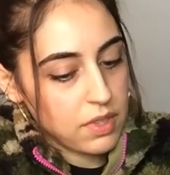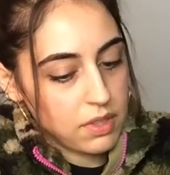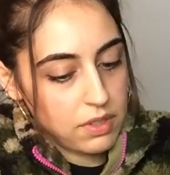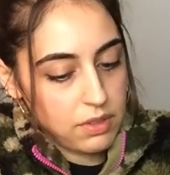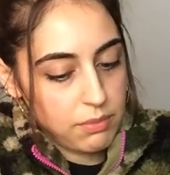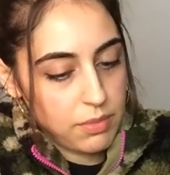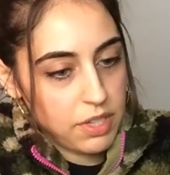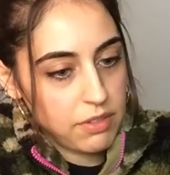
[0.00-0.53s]
And
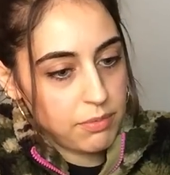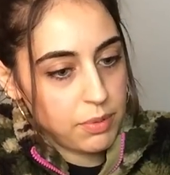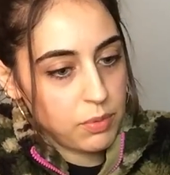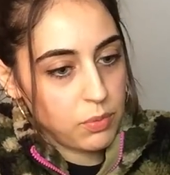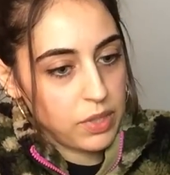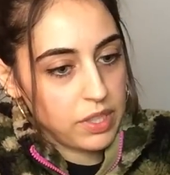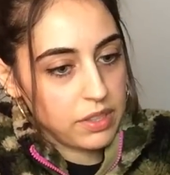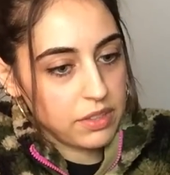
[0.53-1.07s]
you may have
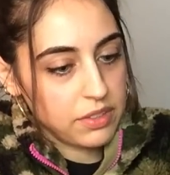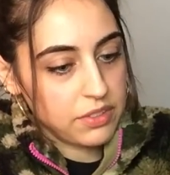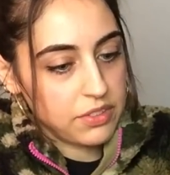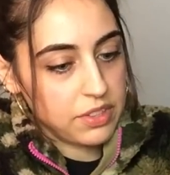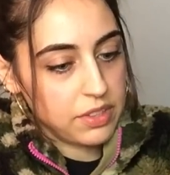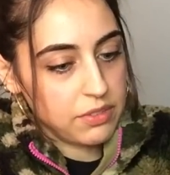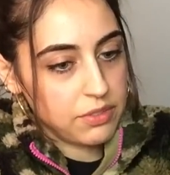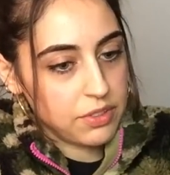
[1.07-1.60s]
been waiting to
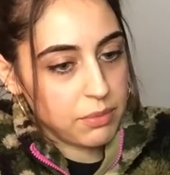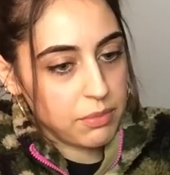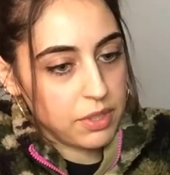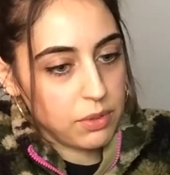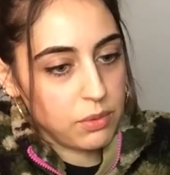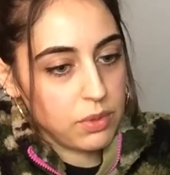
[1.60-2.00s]
see if something